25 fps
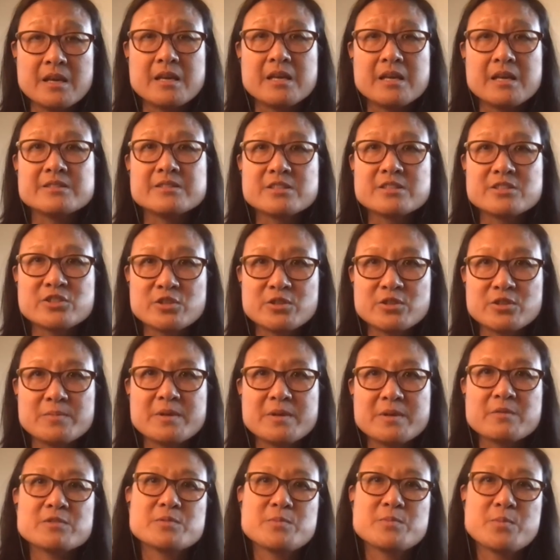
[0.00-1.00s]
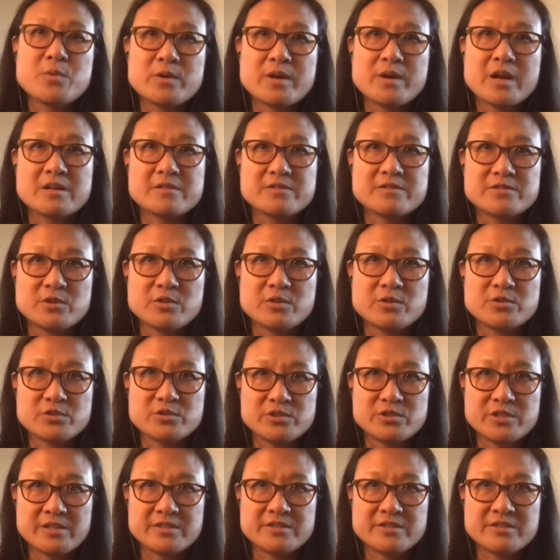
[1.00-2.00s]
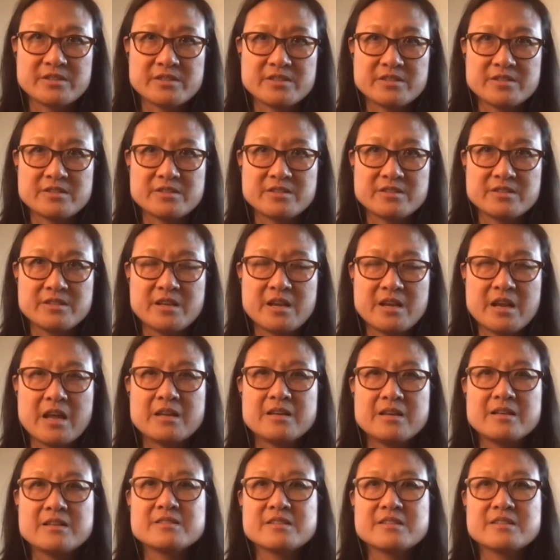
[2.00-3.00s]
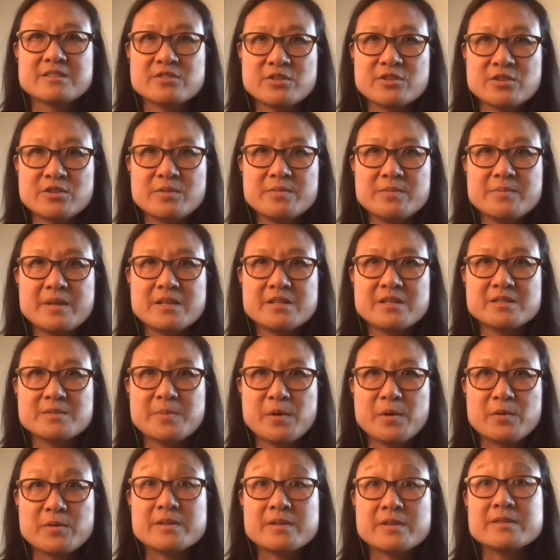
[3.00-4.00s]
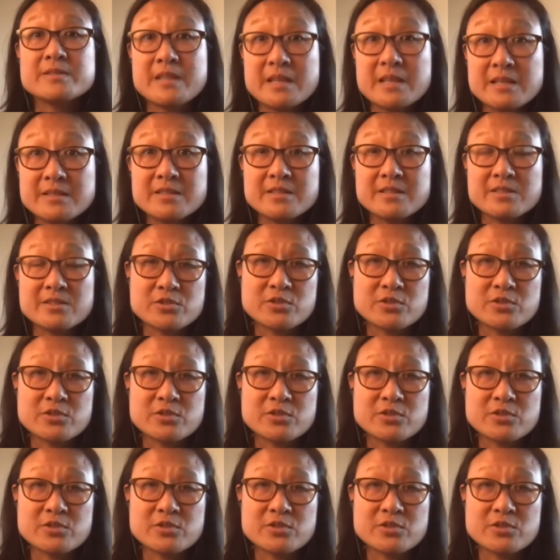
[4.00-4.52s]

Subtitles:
is a term that was born out of social justice. And it is a term that is both a census